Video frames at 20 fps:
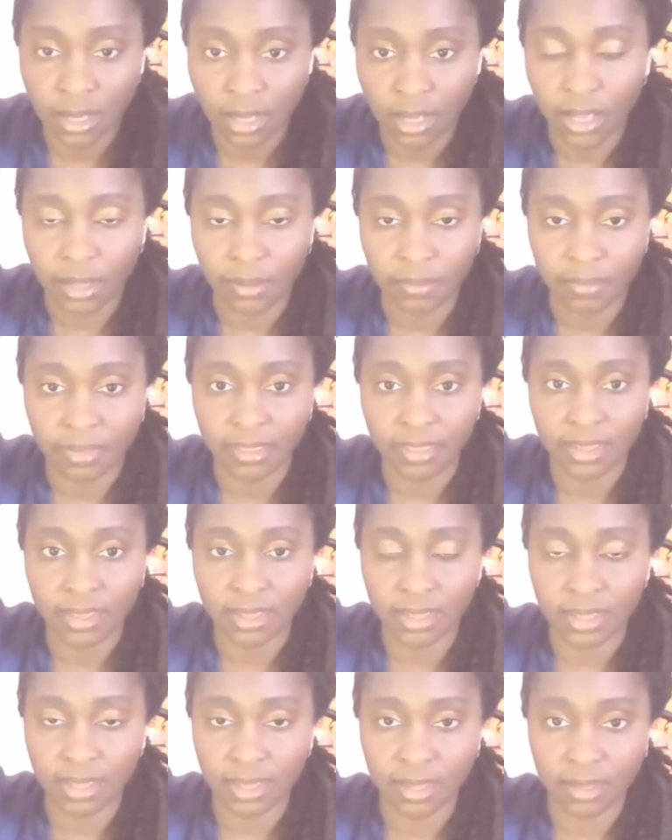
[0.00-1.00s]
I'm
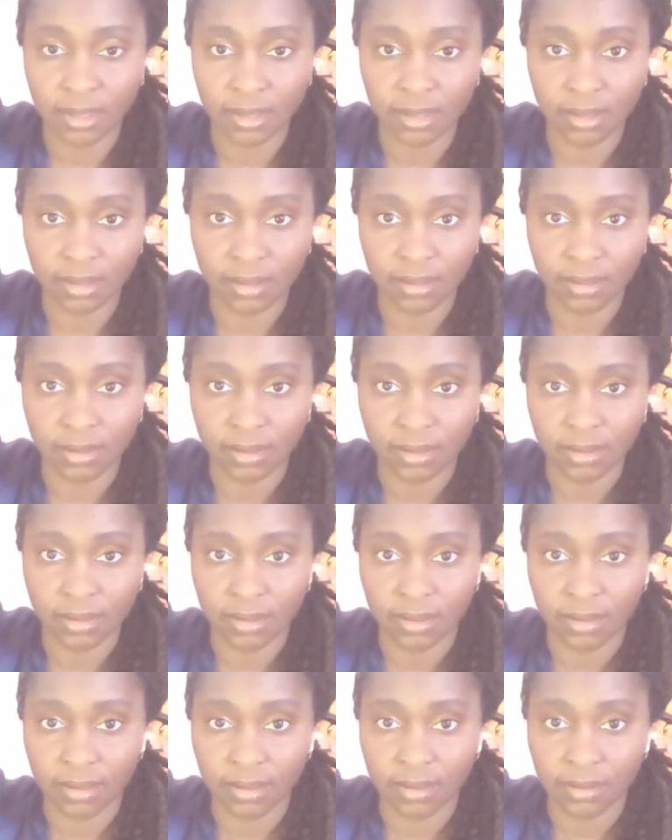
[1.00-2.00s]
thinking
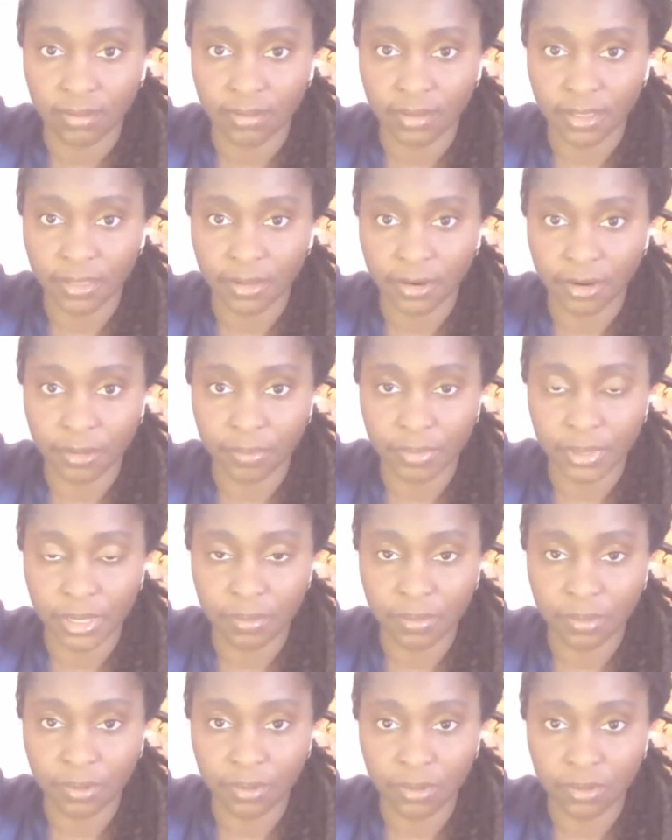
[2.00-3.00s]
that there are
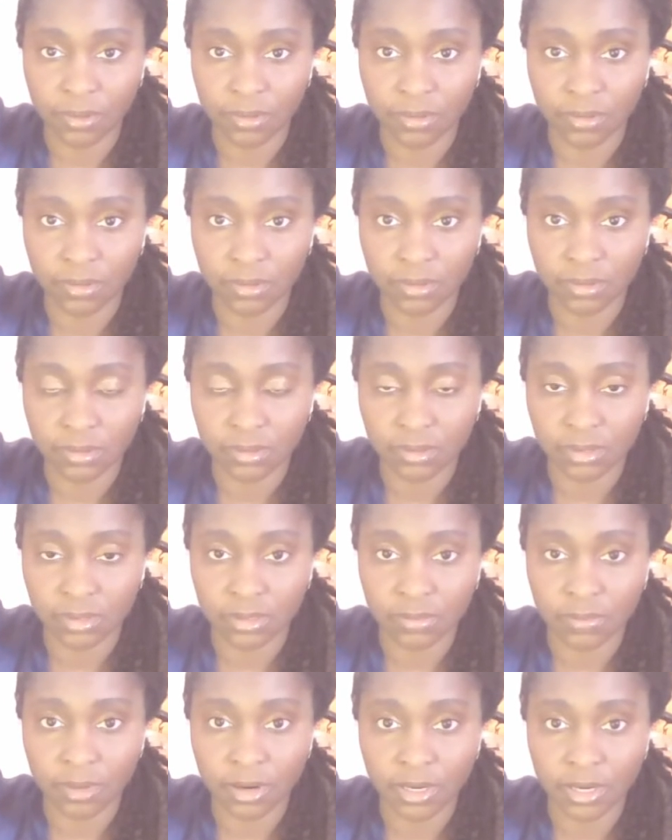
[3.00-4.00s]
people
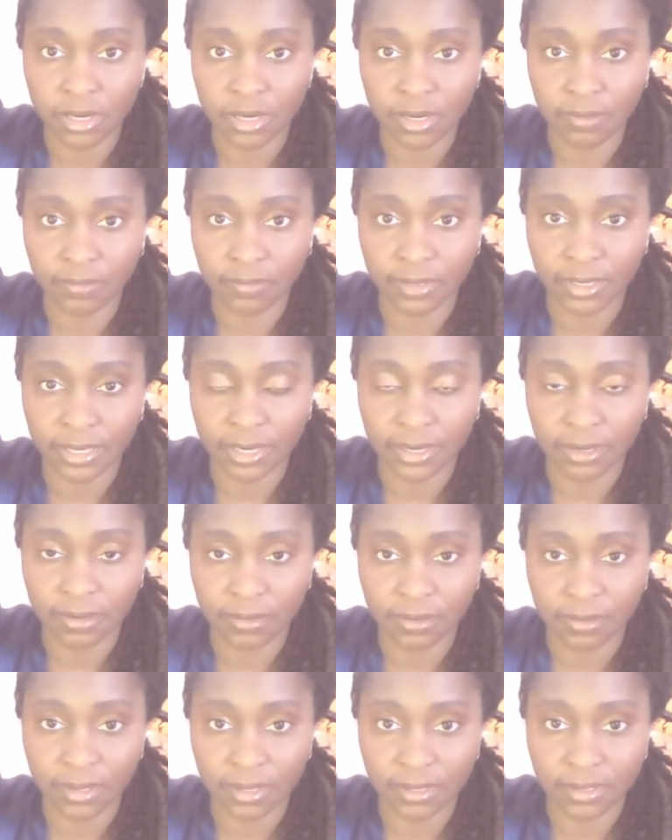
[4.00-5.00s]
smart enough to
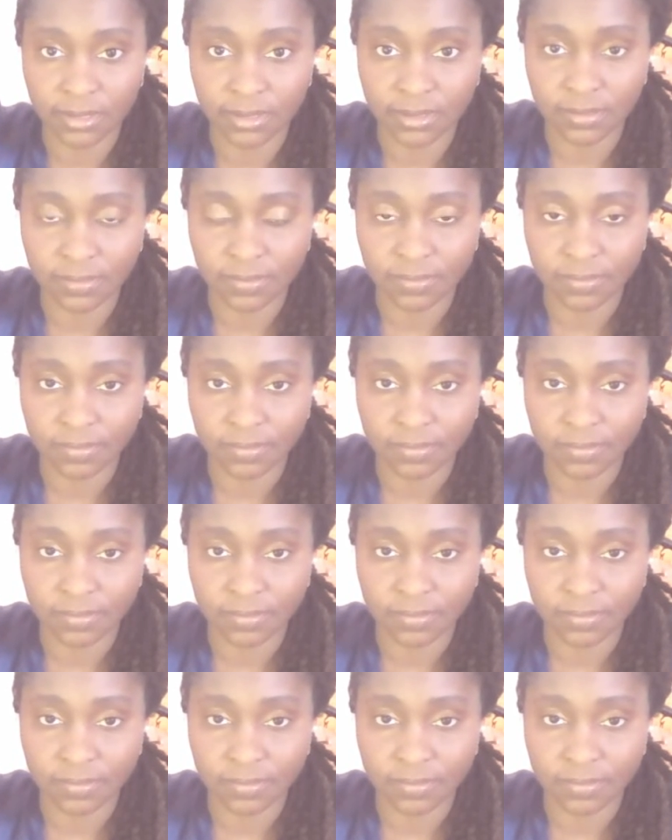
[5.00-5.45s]
handle this.